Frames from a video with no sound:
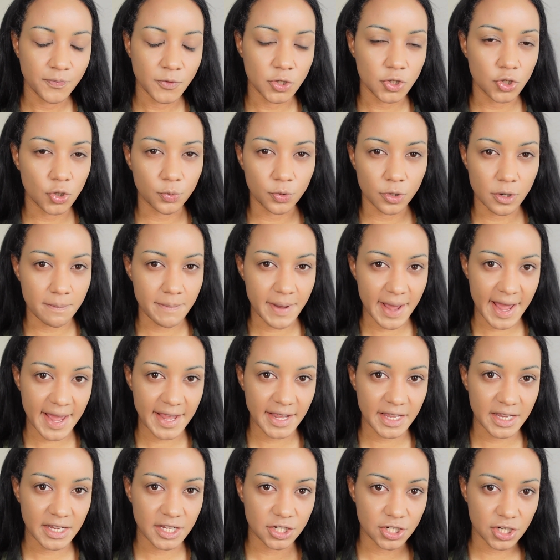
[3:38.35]
No More
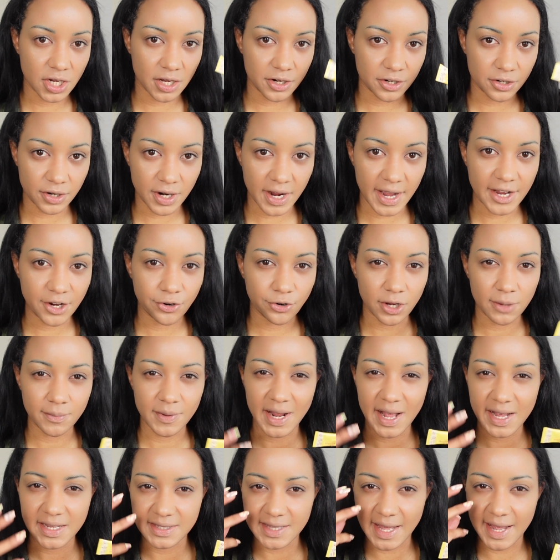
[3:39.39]
Baggage Under Eye Cream. It
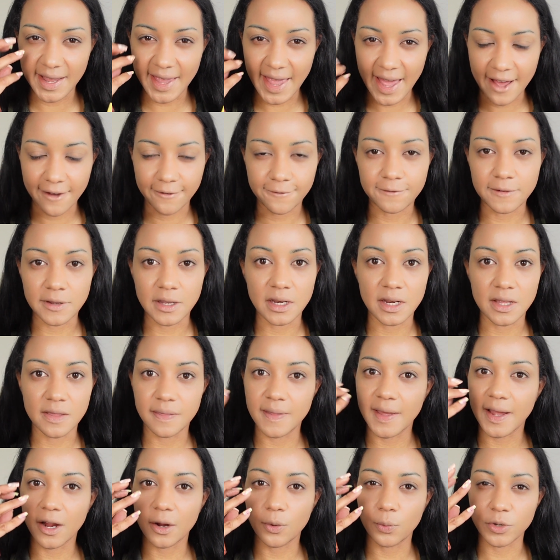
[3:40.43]
has that caffeine in
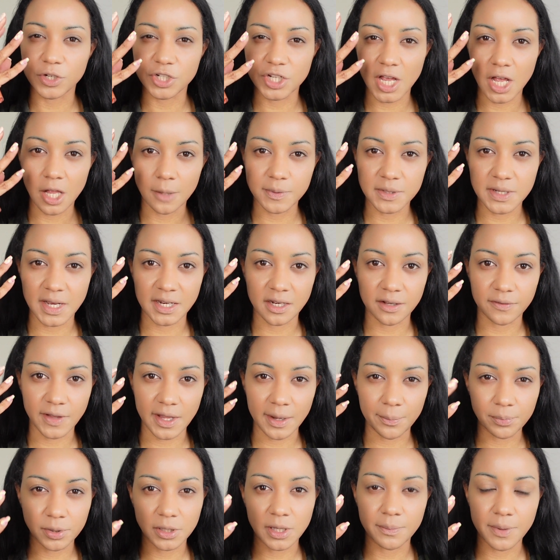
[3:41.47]
there, which helps kind of
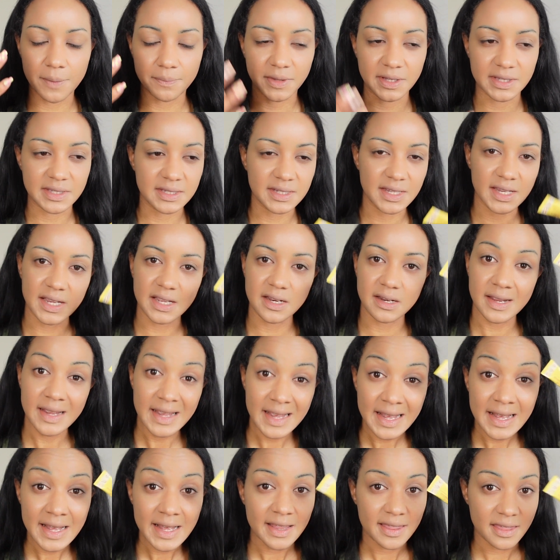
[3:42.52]
like plump up the skin.
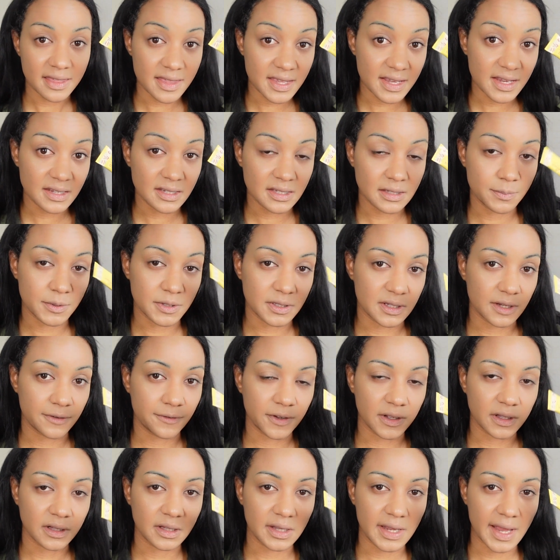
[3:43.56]
This
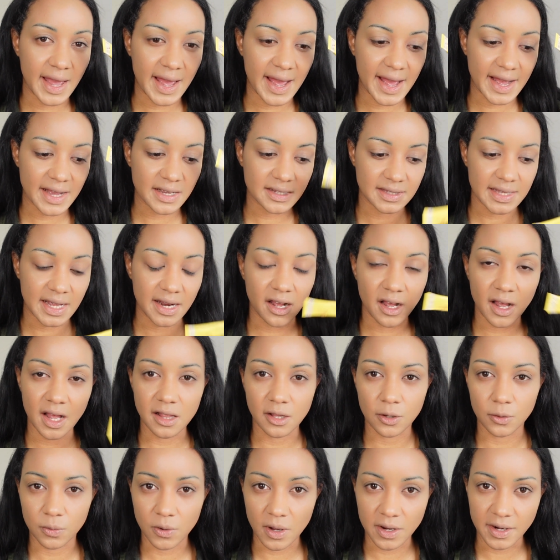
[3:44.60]
specifically has that
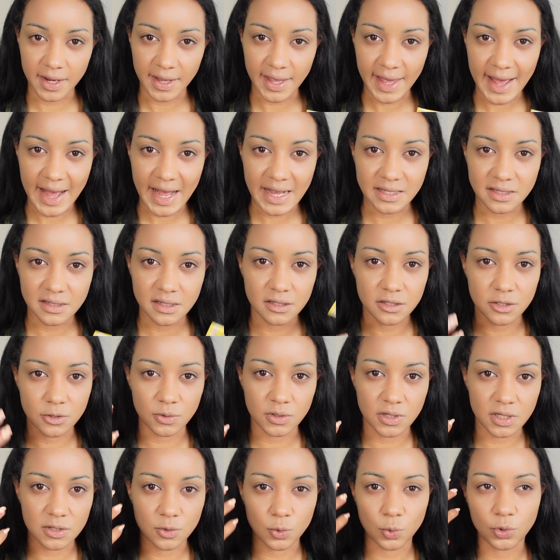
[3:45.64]
hyaluronic acid, so
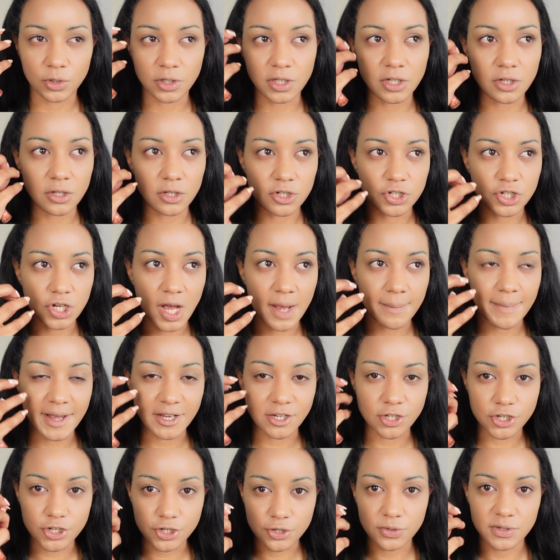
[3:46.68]
it does a really good job
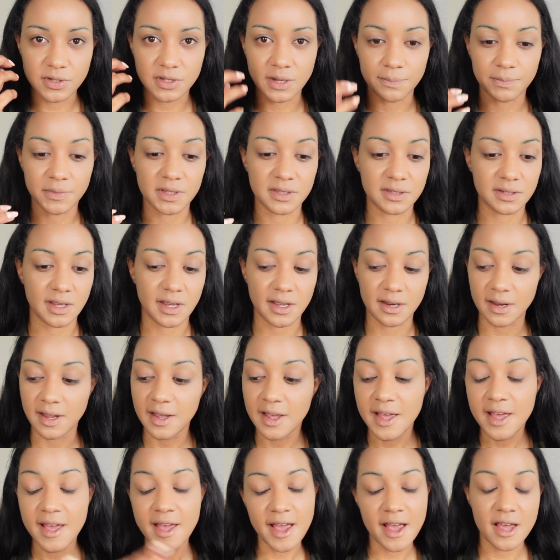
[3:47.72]
at juicing up the skin.
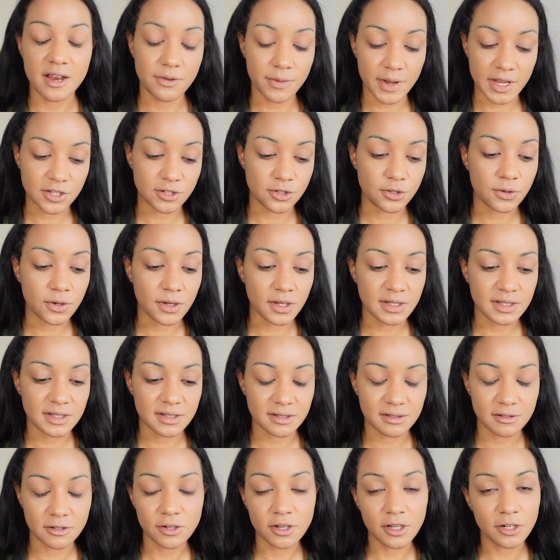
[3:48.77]
Anyways, you
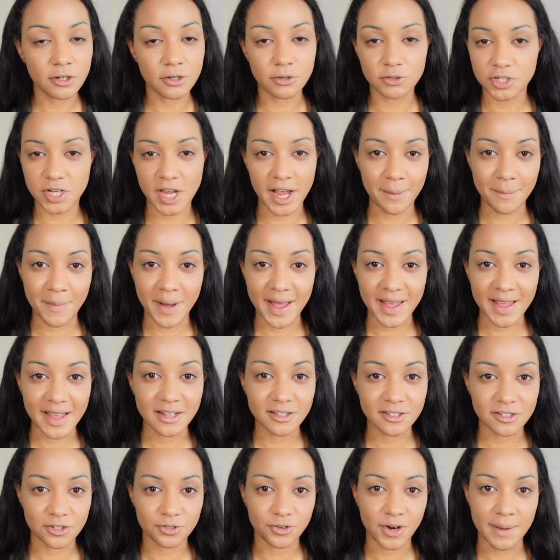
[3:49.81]
can go check my
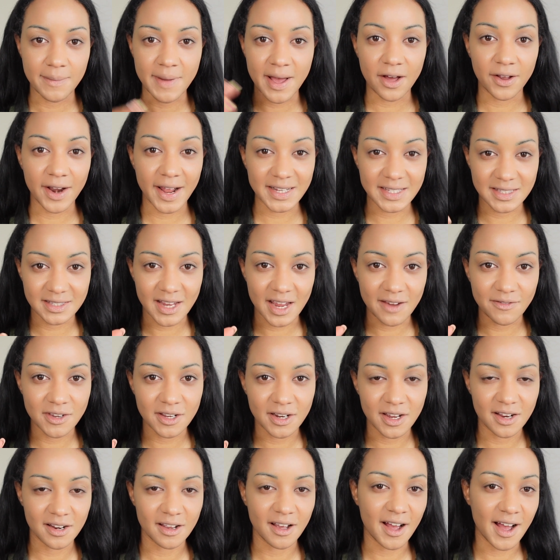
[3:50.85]
Instagram out. I saved
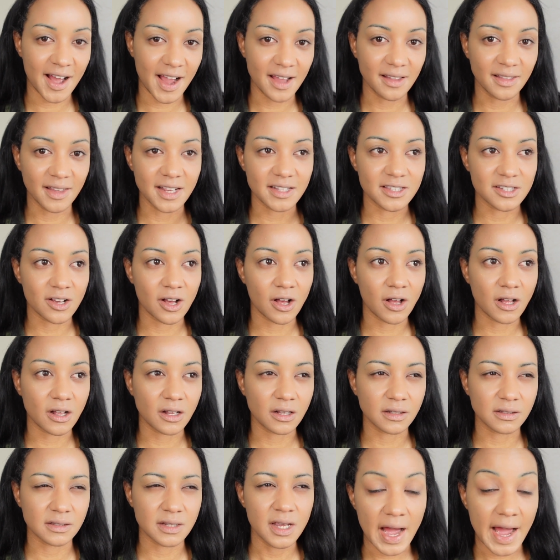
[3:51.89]
it in a highlights
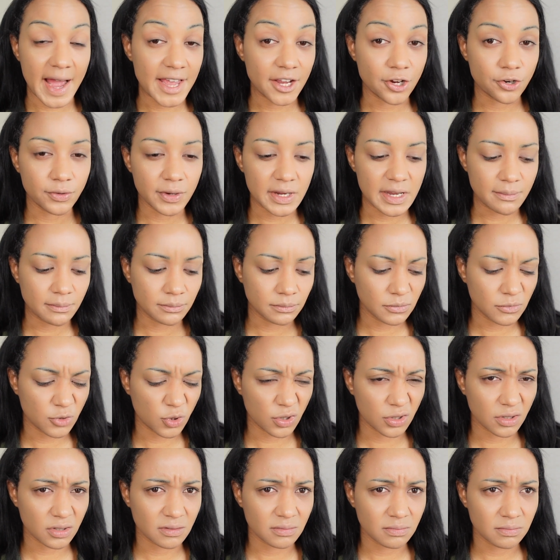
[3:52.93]
called eye cream,
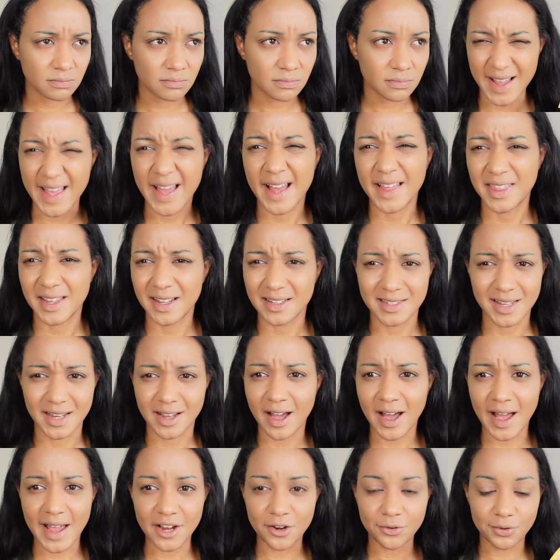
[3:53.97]
or yeah, I think it's
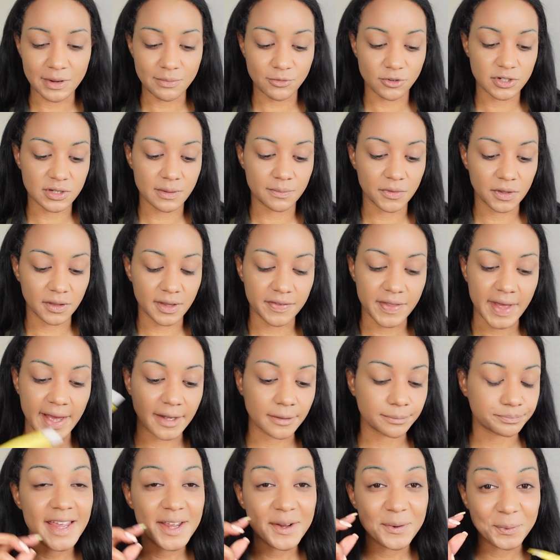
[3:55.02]
like eye cream or something like
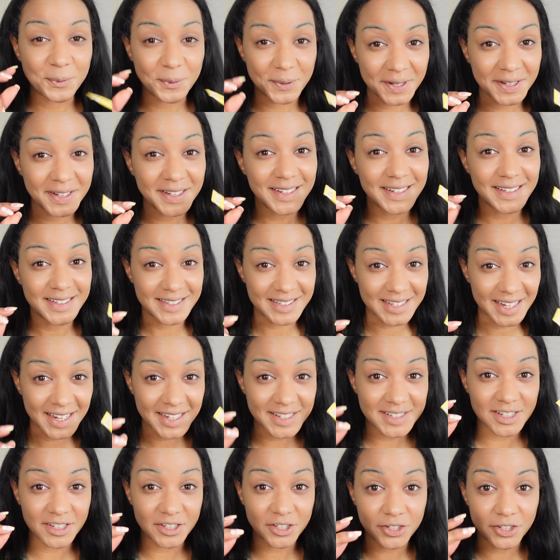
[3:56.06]
that. It really
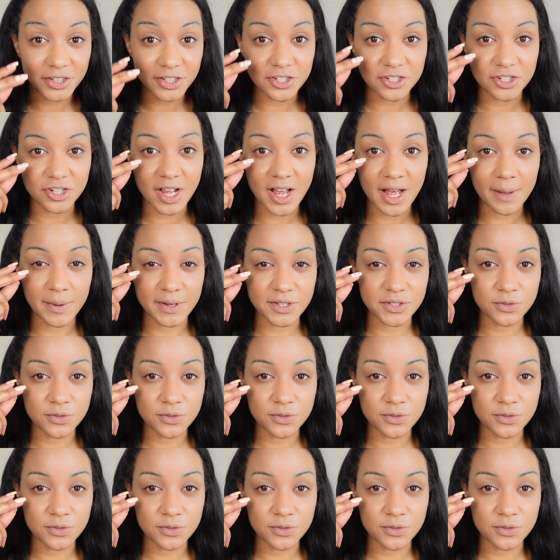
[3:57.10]
does a good job.